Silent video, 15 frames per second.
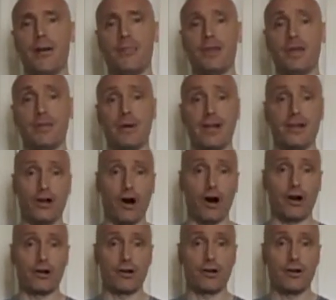me and my
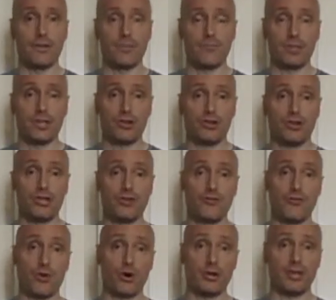daughter, she's
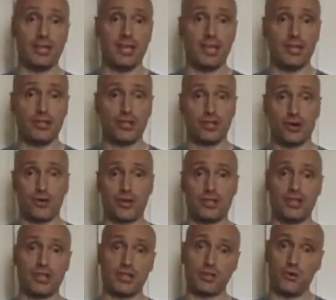14, so this
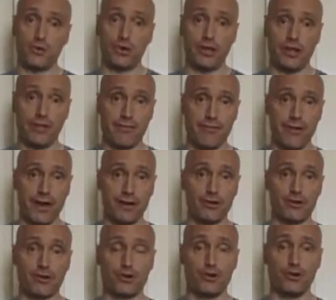doesn't really affect
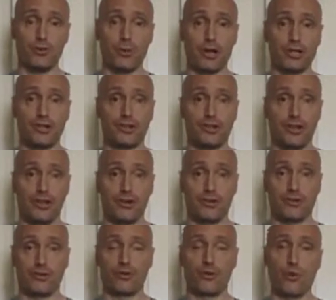her too much in
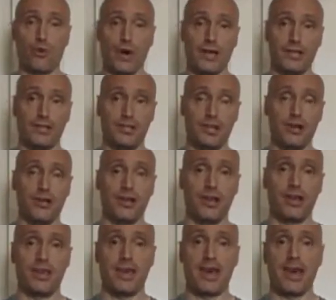her waist
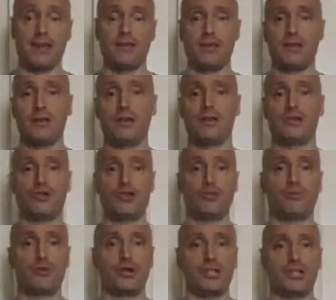area yet. She's
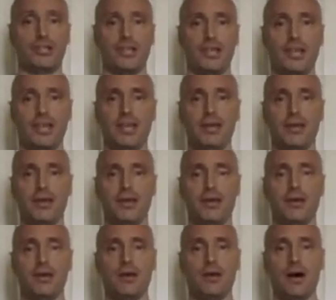pretty skinny.
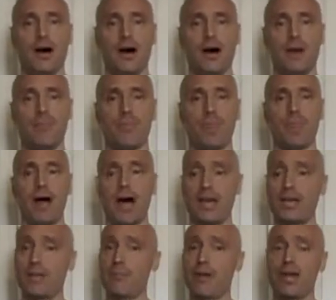I
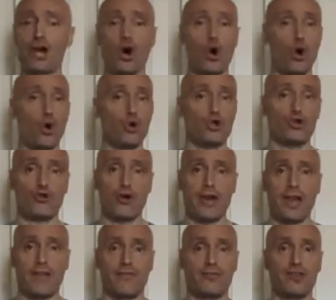could make a whole
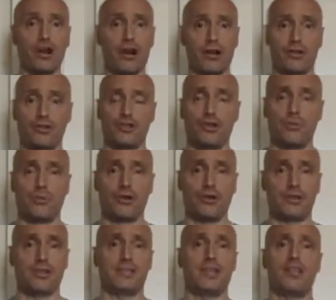tray of chocolate chip
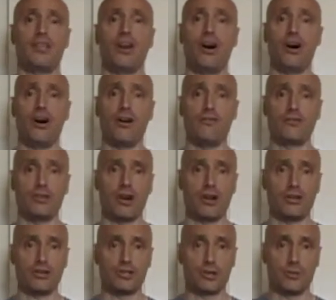cookies. I love
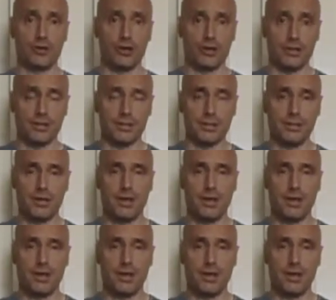chocolate chip cookies.